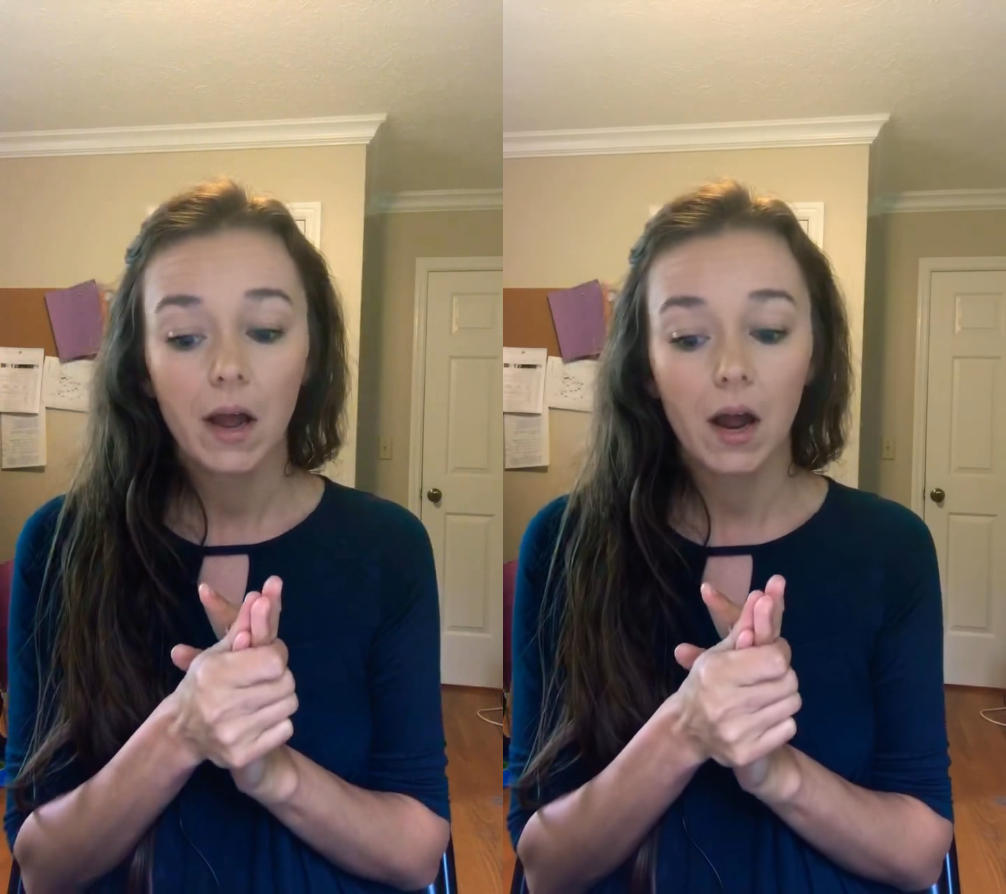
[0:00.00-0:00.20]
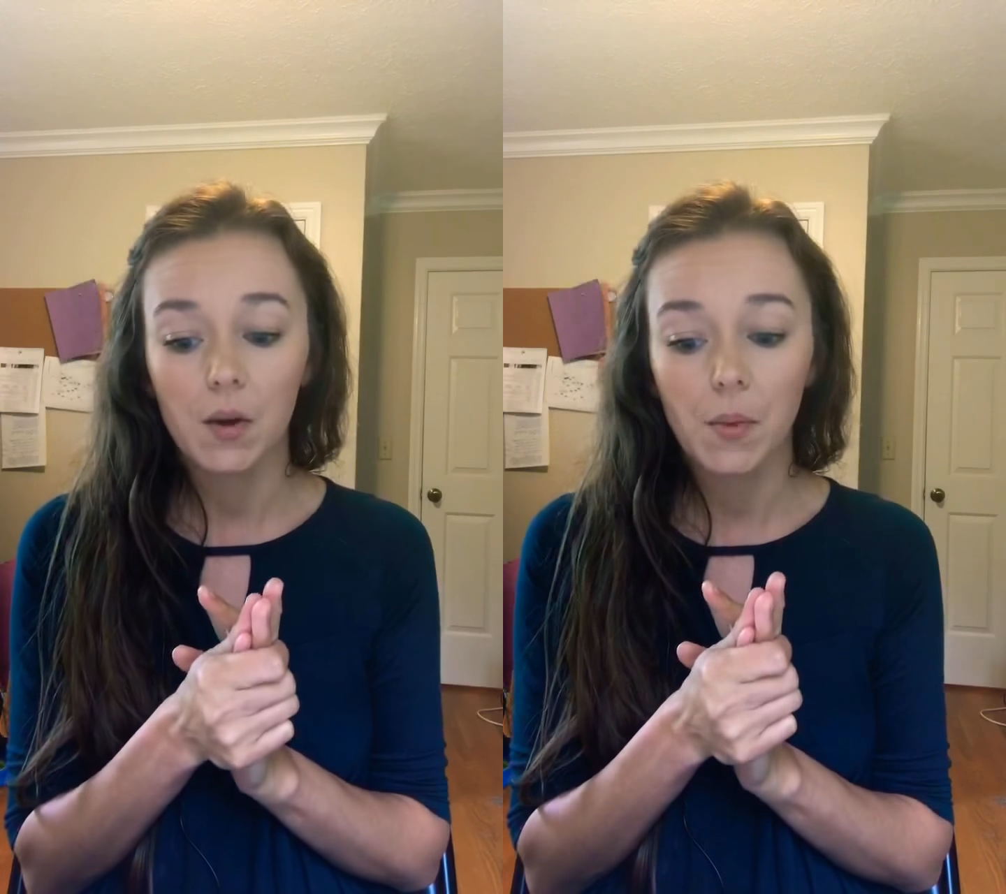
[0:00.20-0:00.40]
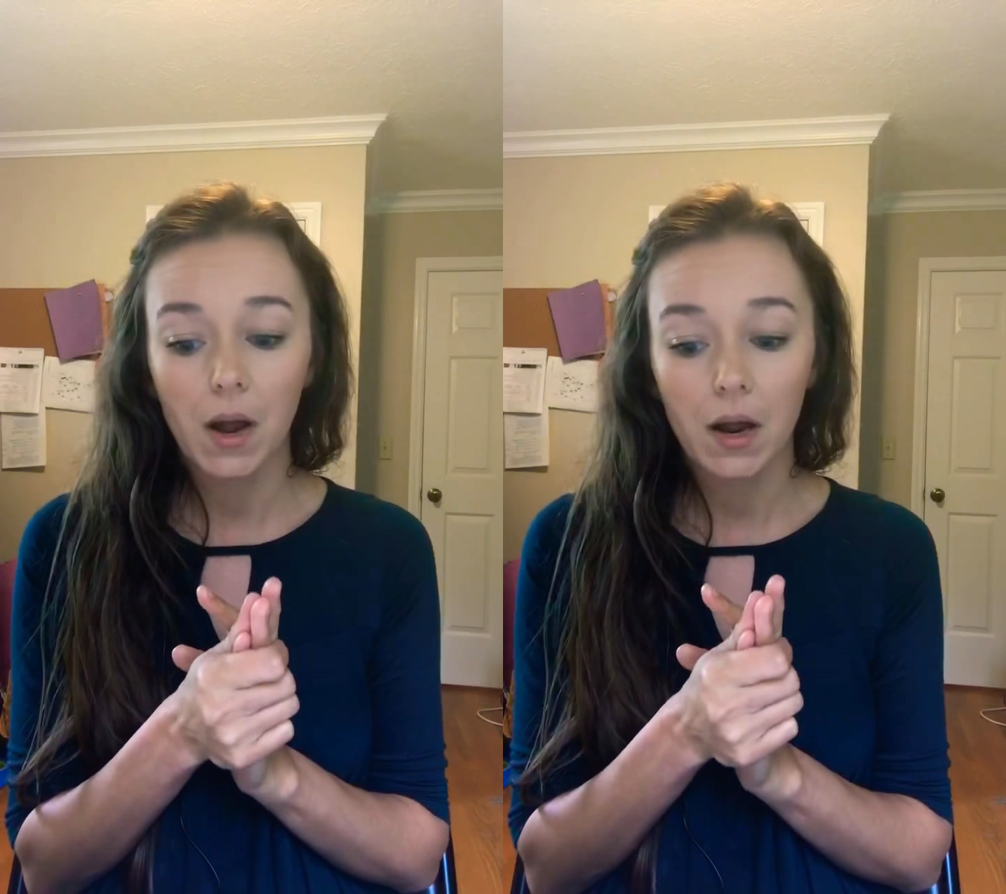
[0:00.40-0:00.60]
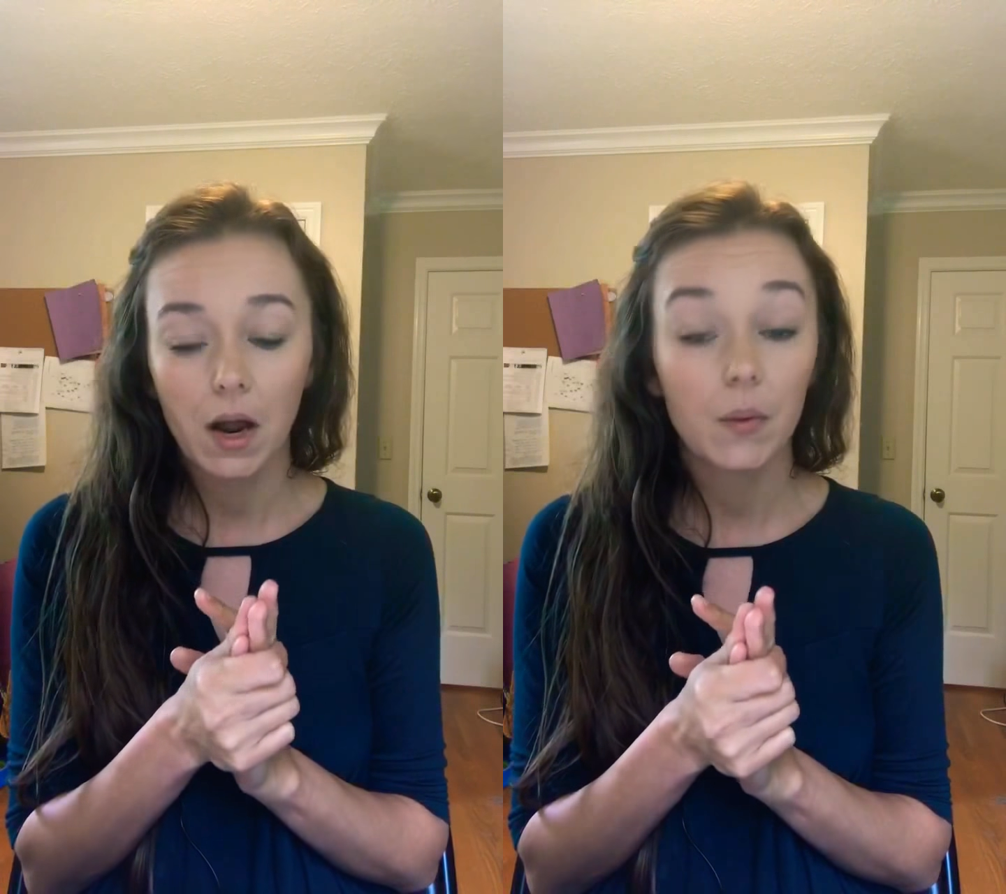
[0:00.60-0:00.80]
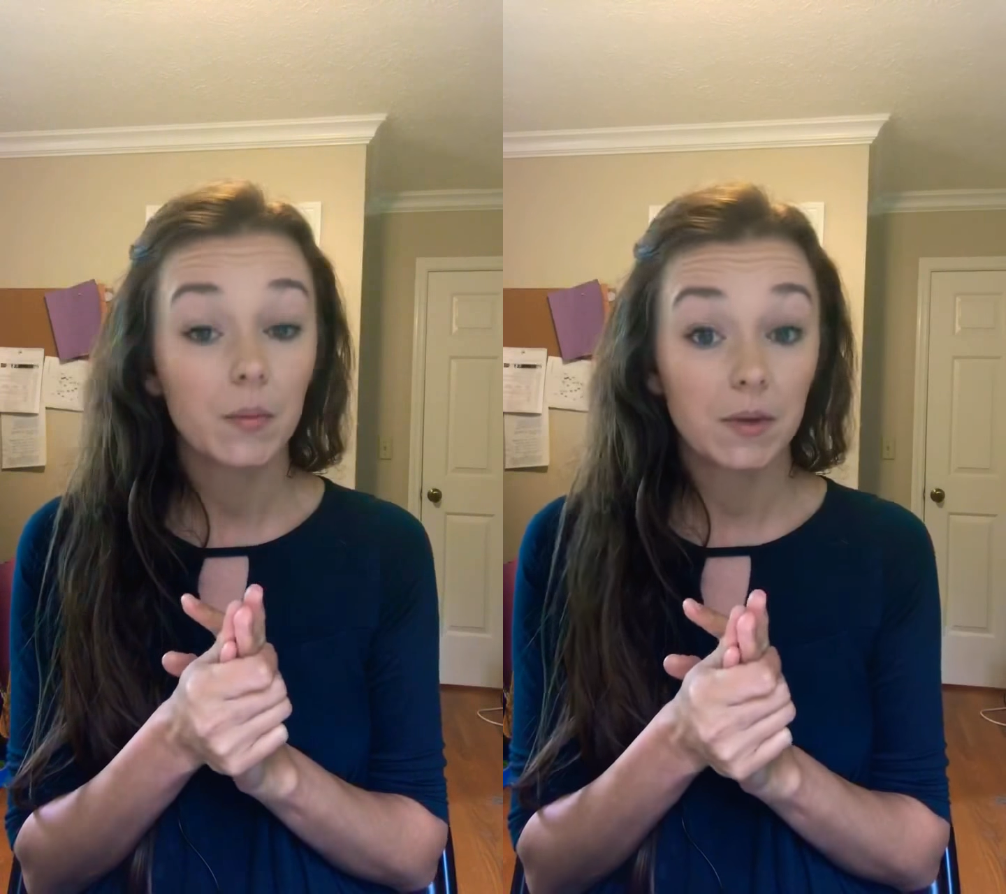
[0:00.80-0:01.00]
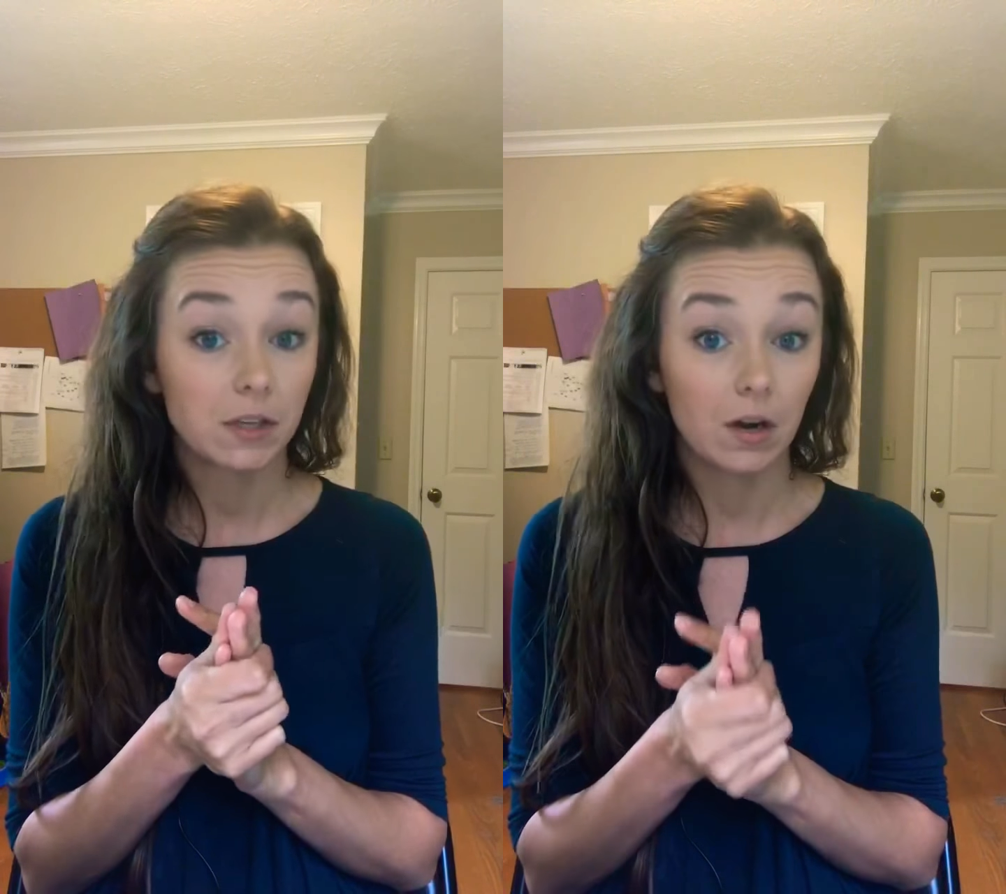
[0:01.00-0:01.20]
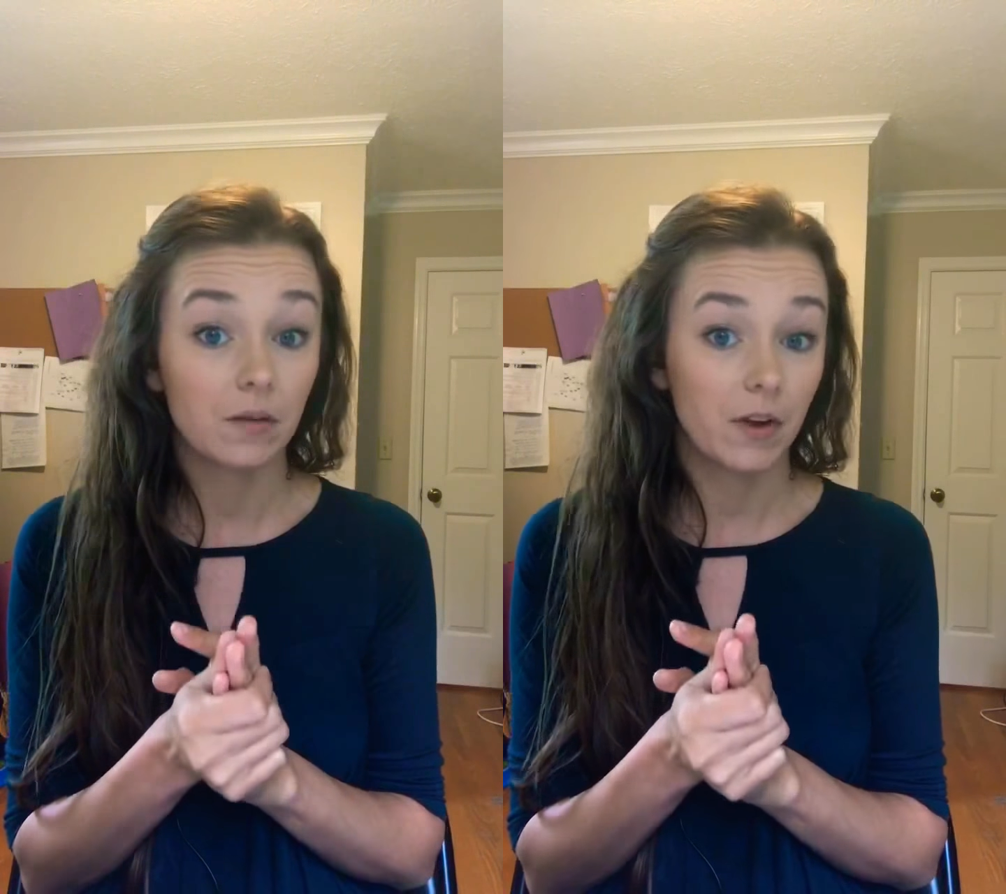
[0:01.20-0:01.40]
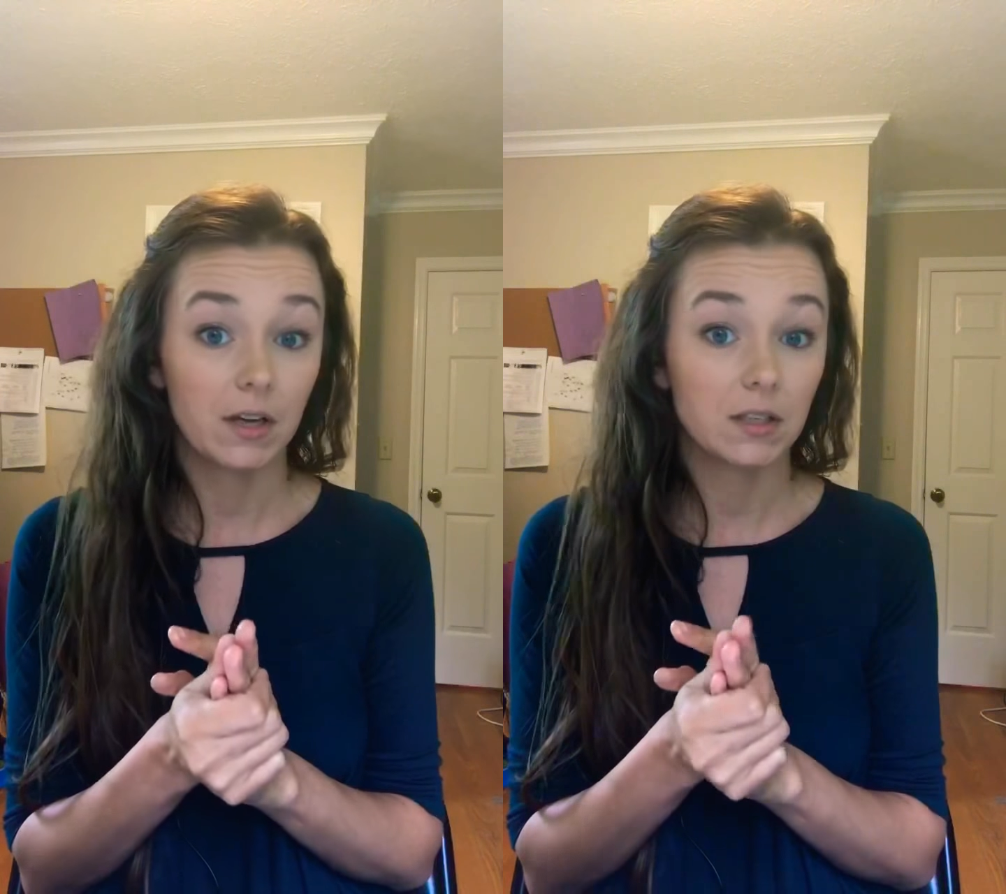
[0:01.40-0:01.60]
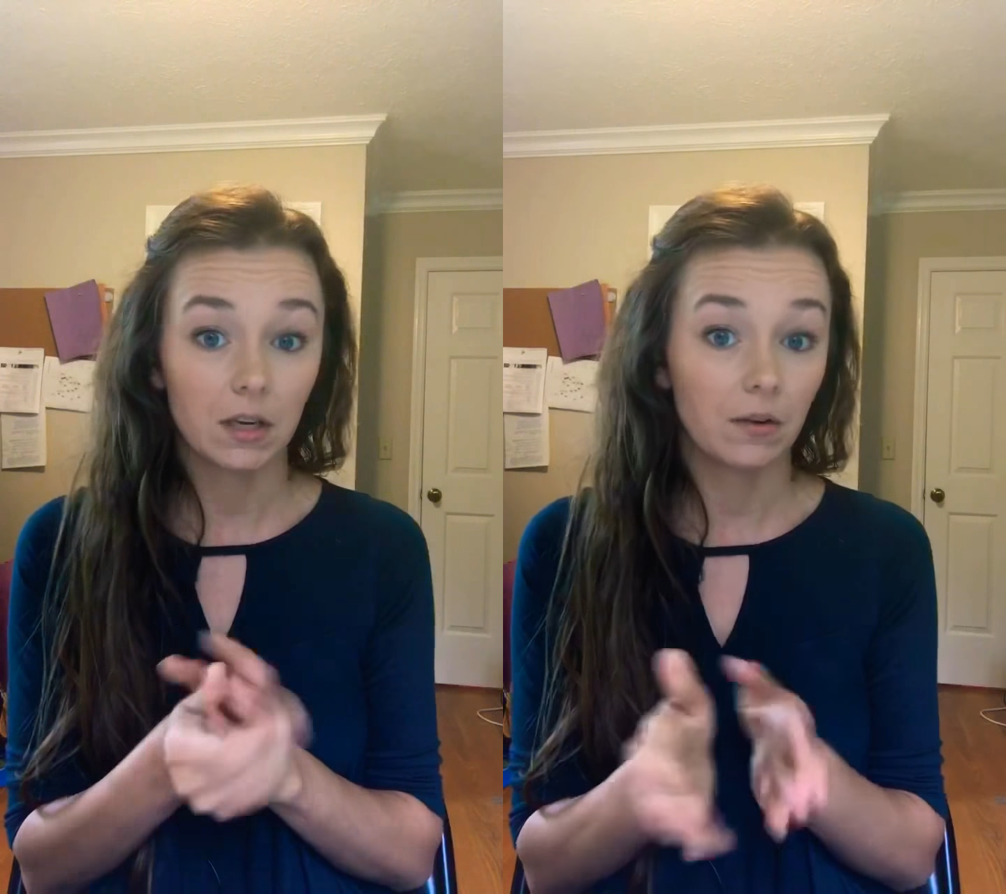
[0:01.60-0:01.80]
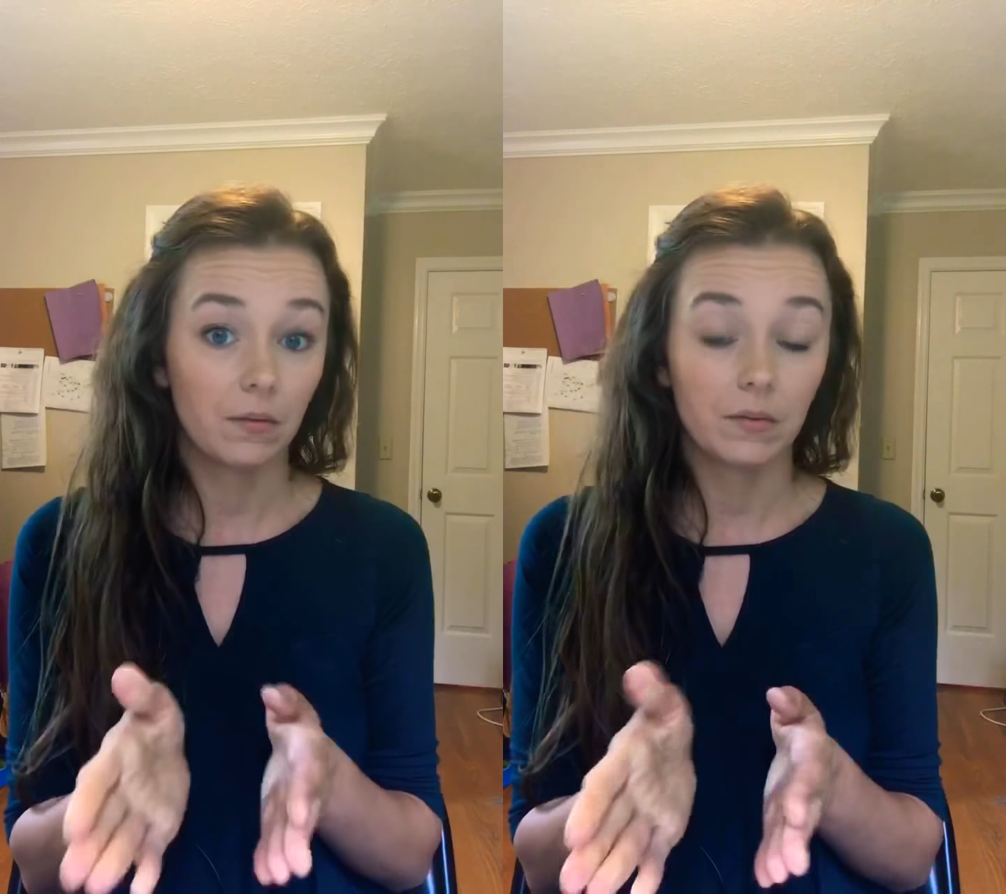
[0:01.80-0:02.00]
I would be terrified
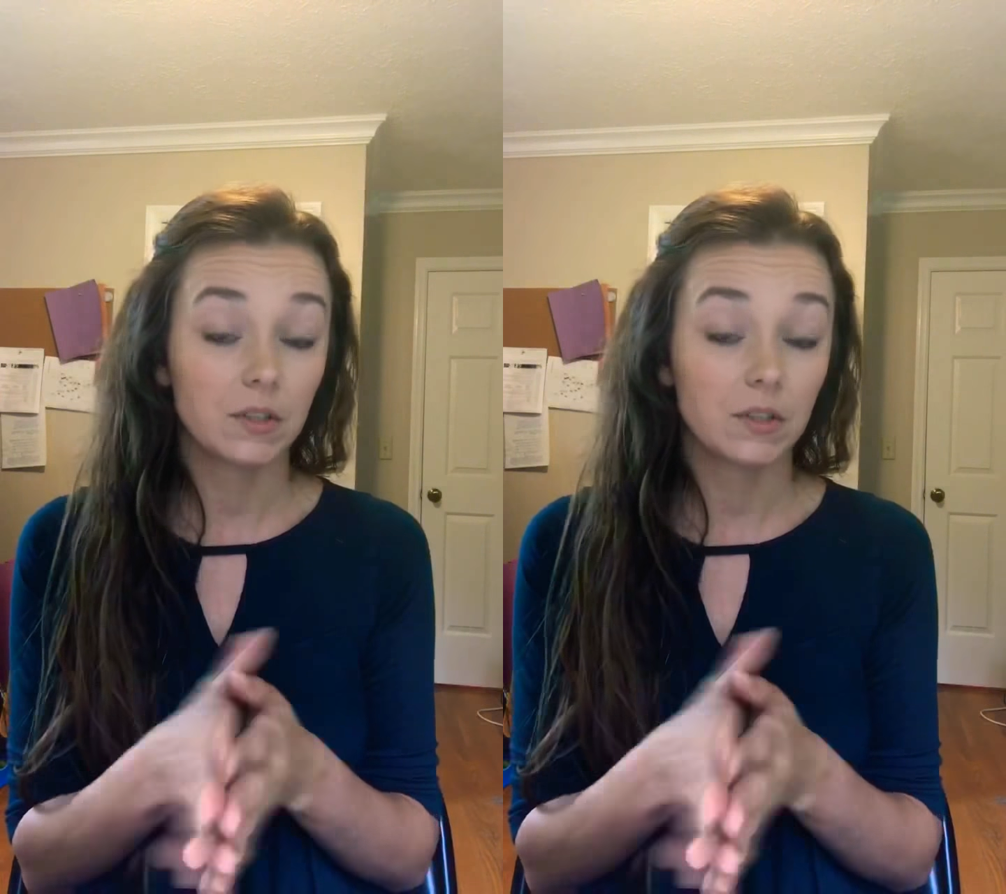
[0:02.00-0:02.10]
to